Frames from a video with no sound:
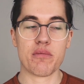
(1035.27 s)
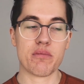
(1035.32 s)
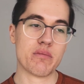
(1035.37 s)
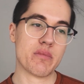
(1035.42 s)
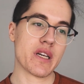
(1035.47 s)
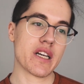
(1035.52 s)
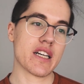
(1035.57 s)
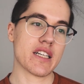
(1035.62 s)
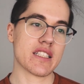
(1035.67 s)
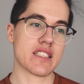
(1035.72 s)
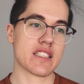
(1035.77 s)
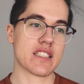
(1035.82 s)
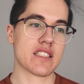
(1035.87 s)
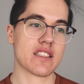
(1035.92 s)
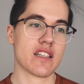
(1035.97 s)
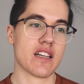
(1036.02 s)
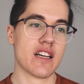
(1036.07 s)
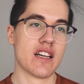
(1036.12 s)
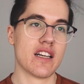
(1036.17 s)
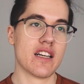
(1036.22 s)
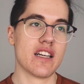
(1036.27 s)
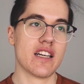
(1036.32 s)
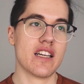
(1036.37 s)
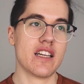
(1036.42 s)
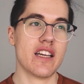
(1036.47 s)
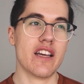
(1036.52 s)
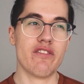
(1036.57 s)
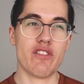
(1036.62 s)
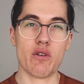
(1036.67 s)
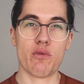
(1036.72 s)
Because
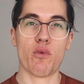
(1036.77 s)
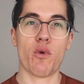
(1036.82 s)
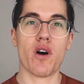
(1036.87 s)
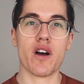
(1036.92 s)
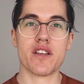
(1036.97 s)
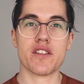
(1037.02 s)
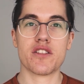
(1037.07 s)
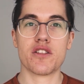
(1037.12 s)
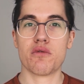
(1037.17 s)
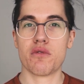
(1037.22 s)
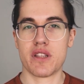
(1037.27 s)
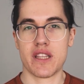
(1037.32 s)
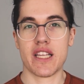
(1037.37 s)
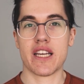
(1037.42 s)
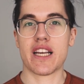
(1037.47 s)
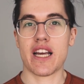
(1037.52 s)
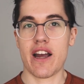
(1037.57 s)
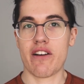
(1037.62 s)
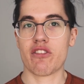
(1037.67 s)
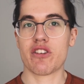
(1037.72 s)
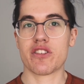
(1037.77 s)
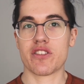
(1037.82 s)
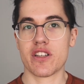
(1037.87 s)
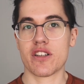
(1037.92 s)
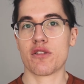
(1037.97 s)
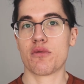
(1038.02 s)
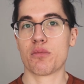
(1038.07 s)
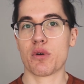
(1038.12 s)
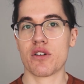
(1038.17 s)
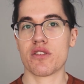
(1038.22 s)
if it was, you would think every
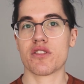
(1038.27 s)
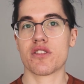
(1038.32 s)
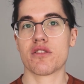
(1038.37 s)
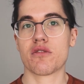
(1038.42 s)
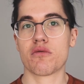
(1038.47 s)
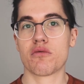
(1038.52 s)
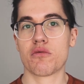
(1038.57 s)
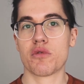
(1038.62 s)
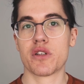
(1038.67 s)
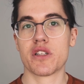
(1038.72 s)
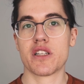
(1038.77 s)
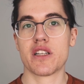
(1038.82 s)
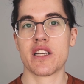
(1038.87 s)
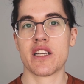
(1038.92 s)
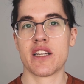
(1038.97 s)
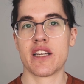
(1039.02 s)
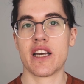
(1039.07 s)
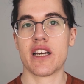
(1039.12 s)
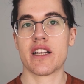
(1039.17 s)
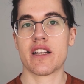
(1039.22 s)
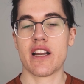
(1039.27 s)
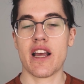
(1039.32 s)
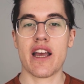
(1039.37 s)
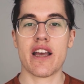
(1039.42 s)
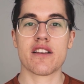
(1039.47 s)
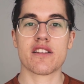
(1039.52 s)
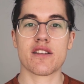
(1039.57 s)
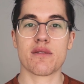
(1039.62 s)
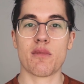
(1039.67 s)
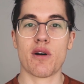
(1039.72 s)
single person would get
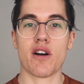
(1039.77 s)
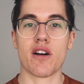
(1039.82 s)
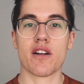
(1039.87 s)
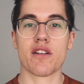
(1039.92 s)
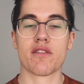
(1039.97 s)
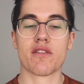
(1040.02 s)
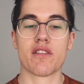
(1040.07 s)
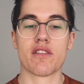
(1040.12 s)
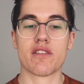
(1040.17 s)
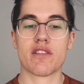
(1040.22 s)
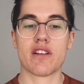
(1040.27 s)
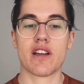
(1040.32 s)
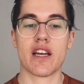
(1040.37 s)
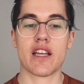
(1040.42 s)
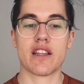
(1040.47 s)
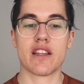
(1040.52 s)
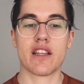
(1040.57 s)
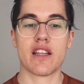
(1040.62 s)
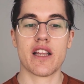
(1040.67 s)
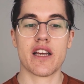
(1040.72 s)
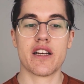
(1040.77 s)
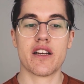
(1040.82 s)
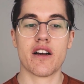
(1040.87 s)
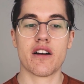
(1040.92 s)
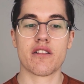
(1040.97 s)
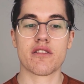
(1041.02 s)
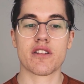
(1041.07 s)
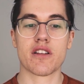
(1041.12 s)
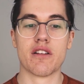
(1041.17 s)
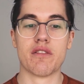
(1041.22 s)
ASMR, and they
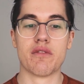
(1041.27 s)
don't.